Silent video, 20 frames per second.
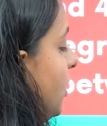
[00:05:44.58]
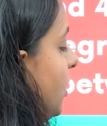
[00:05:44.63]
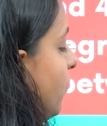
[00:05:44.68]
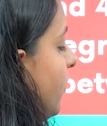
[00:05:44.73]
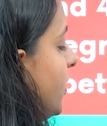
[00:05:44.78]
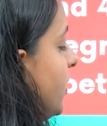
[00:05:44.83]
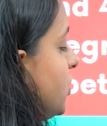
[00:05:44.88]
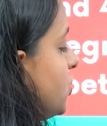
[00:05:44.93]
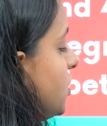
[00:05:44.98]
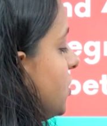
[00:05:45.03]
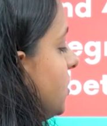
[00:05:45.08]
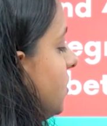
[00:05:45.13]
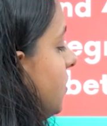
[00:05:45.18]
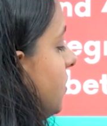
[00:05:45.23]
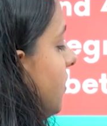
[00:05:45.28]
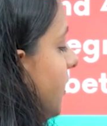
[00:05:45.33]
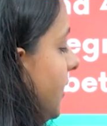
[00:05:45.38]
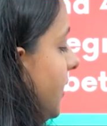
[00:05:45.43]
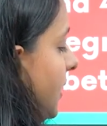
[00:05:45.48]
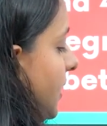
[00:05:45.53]
equation
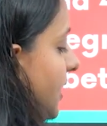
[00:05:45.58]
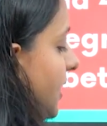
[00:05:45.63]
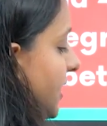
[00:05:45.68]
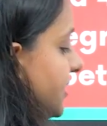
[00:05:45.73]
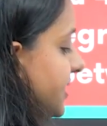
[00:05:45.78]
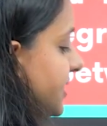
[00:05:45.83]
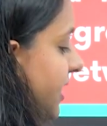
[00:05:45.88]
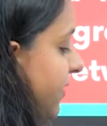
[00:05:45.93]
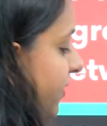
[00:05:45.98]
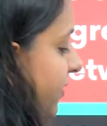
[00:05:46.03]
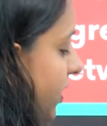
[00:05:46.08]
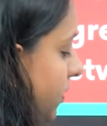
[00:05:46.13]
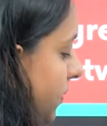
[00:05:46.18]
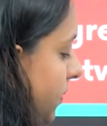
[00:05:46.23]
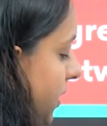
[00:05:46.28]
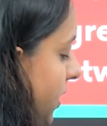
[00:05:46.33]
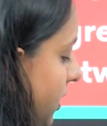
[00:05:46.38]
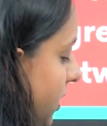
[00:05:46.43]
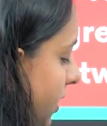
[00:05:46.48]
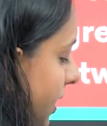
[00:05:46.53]
is giving
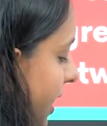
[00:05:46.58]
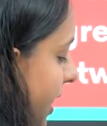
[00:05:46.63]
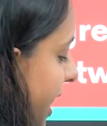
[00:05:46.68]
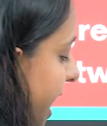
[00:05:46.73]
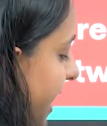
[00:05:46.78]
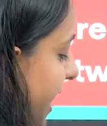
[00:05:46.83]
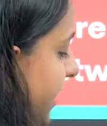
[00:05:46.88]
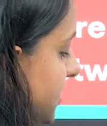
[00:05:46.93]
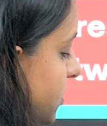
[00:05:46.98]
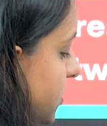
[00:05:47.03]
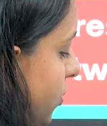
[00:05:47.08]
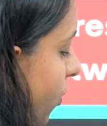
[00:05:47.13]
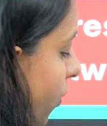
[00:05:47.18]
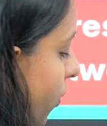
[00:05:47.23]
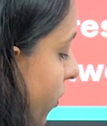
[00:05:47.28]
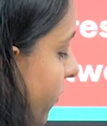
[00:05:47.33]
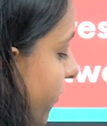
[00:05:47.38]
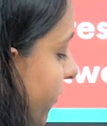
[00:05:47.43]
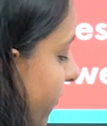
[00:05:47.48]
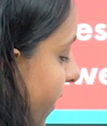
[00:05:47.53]
me x
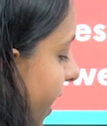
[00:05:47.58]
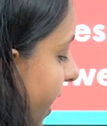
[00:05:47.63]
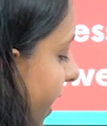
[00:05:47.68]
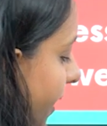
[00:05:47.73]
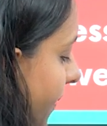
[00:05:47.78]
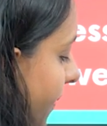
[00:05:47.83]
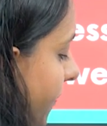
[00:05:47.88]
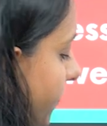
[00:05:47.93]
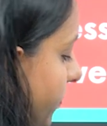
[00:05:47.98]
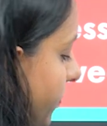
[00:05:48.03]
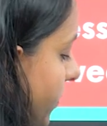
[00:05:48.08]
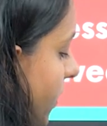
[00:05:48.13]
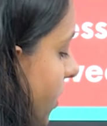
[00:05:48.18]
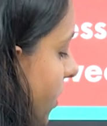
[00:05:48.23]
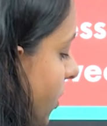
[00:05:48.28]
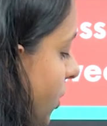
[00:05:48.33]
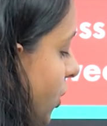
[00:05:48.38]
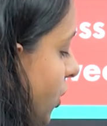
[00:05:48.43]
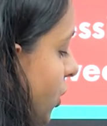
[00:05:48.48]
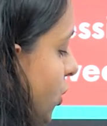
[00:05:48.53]
on y.
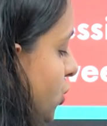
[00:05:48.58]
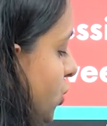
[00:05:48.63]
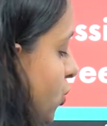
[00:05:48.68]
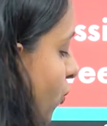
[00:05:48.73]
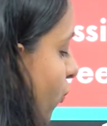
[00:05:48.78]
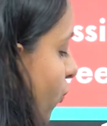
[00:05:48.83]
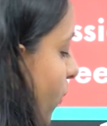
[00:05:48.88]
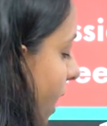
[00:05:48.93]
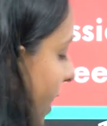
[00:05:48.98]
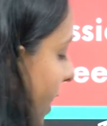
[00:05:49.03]
So,